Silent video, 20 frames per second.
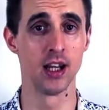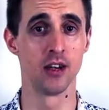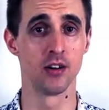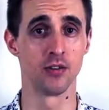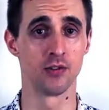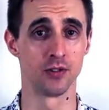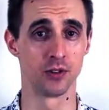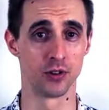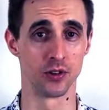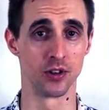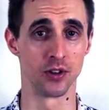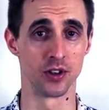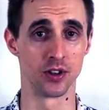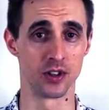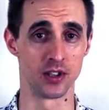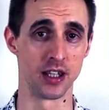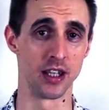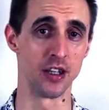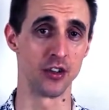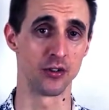for
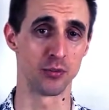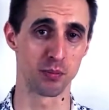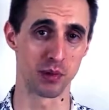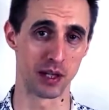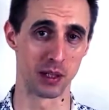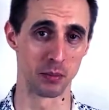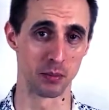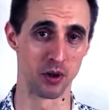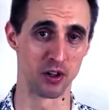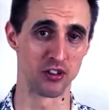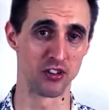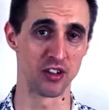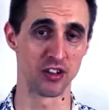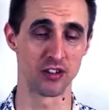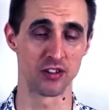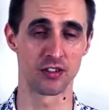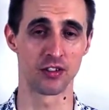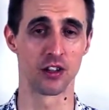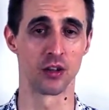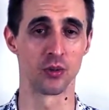the spring budget.
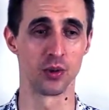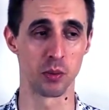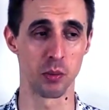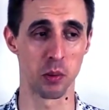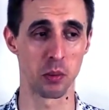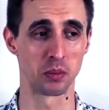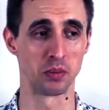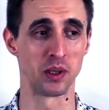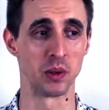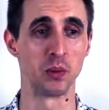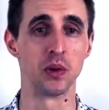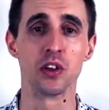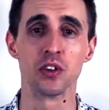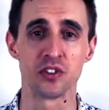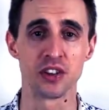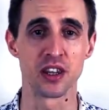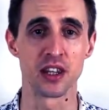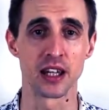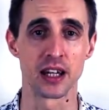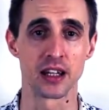So we probably will
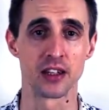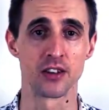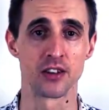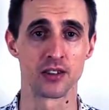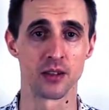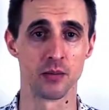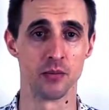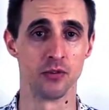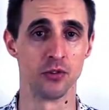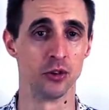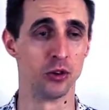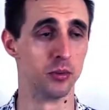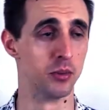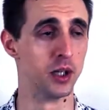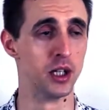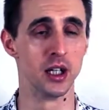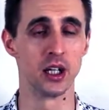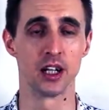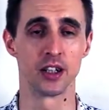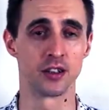see that in some form.
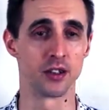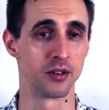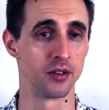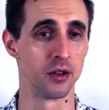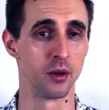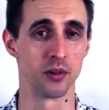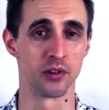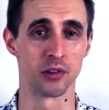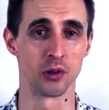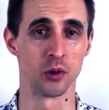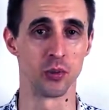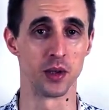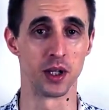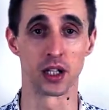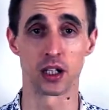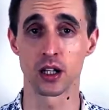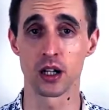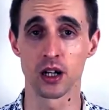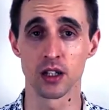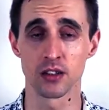I don't know whether it will be a
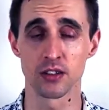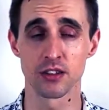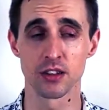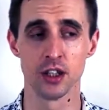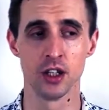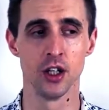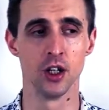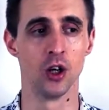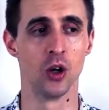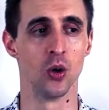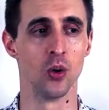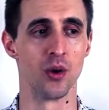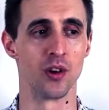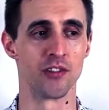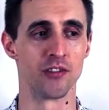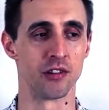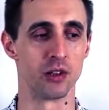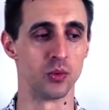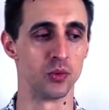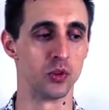cut or
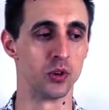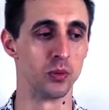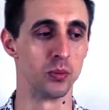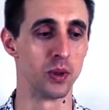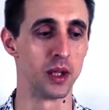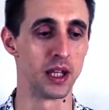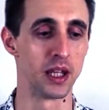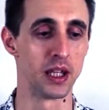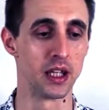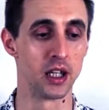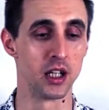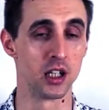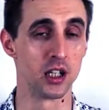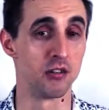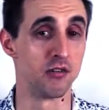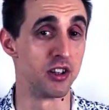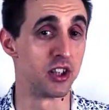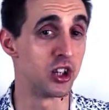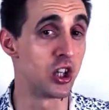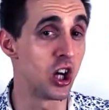whether it will be a
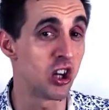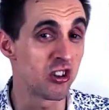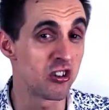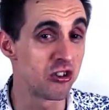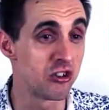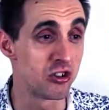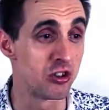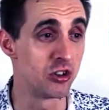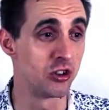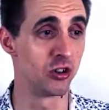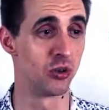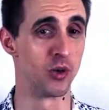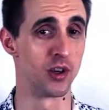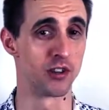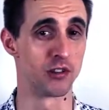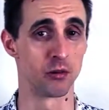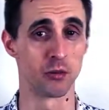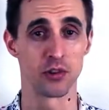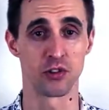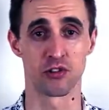reduction or
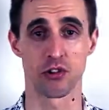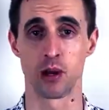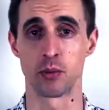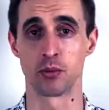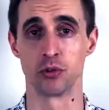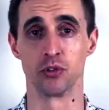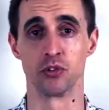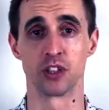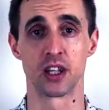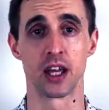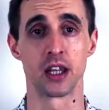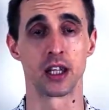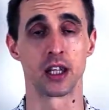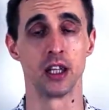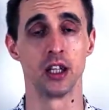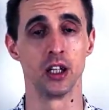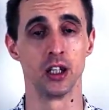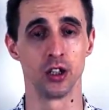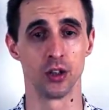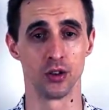whether it will be scrapped
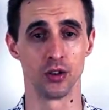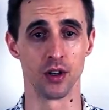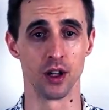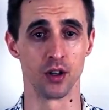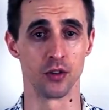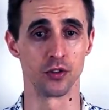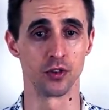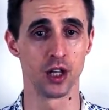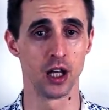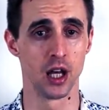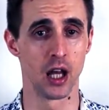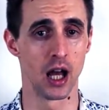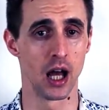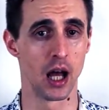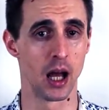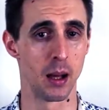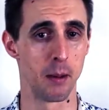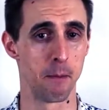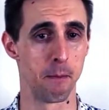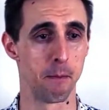altogether. Who knows?
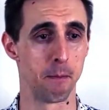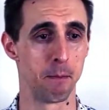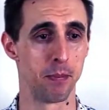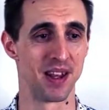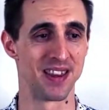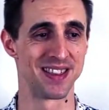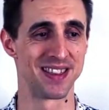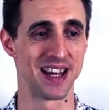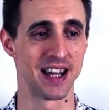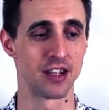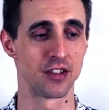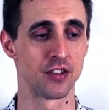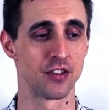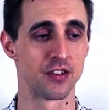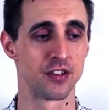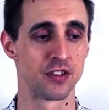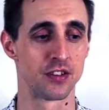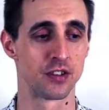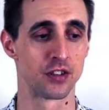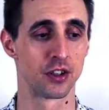But
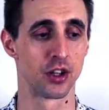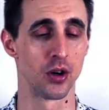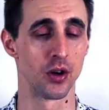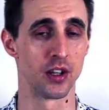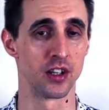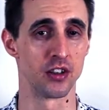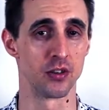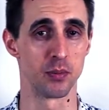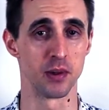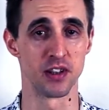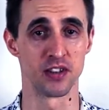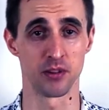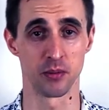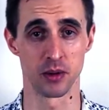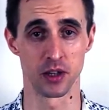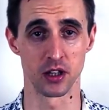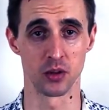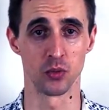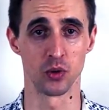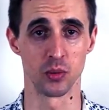that's going to be
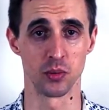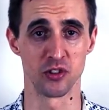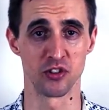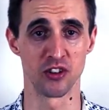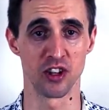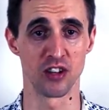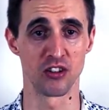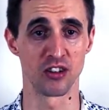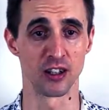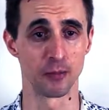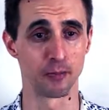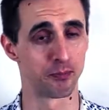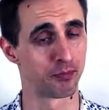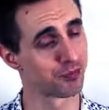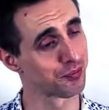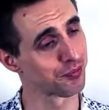something that will be changing.